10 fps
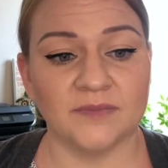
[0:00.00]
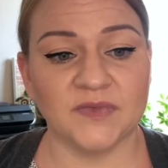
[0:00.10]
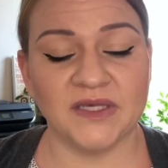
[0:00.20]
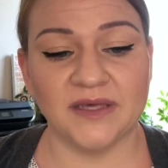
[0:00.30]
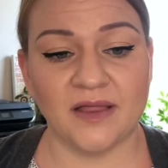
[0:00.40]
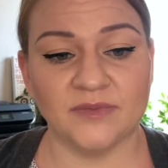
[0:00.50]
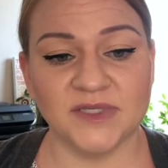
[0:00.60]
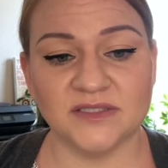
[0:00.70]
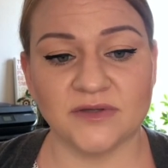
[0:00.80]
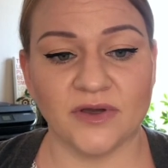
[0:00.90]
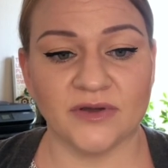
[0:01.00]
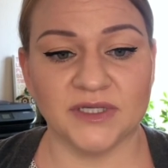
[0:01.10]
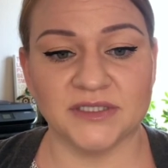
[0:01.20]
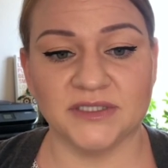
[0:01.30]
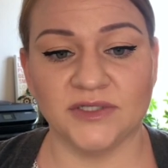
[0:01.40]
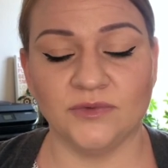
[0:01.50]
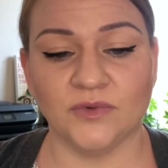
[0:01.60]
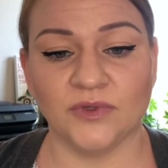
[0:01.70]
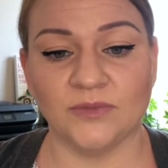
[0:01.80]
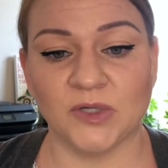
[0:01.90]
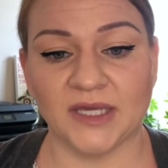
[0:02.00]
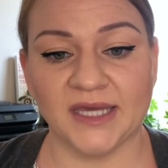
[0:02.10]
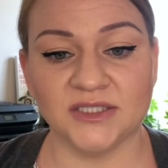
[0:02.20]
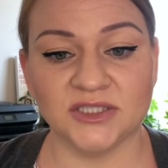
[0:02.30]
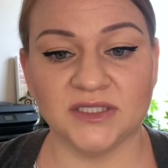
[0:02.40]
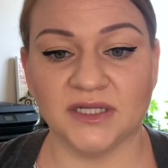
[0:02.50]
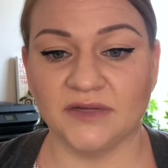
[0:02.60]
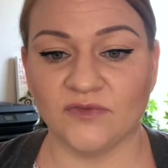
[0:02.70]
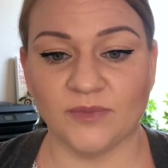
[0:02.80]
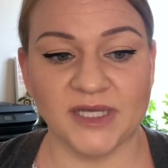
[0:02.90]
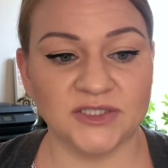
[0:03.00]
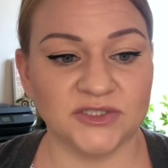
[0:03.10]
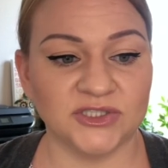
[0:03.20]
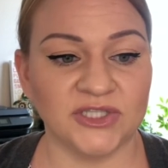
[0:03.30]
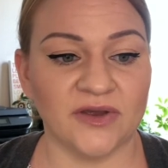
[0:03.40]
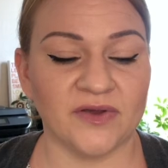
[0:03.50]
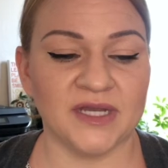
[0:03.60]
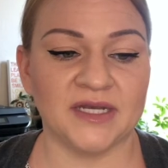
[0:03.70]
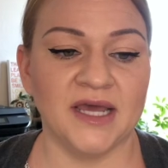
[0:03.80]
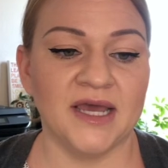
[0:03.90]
Key elements are continual communication and information sharing.